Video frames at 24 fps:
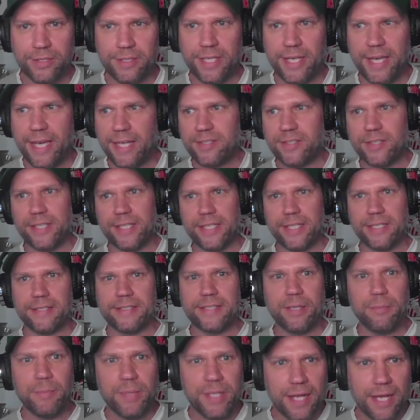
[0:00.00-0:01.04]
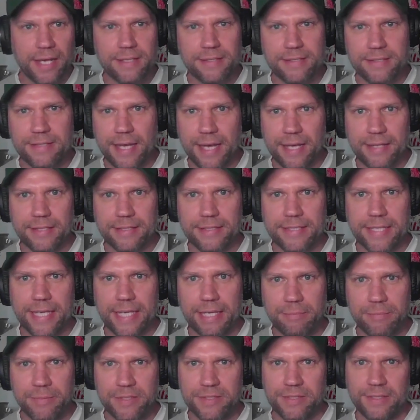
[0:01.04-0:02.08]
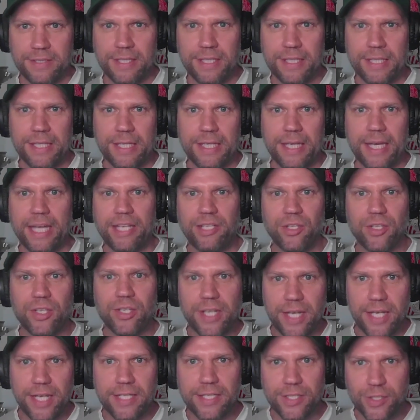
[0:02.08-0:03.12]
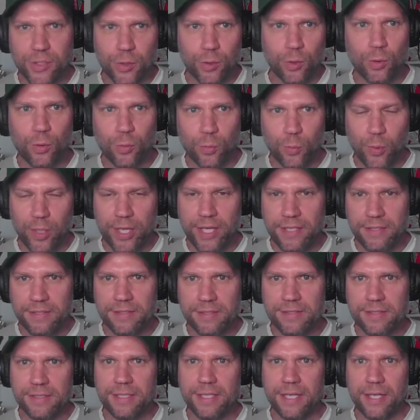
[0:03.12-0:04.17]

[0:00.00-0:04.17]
He actually intimidates other teams, and you need tall wings.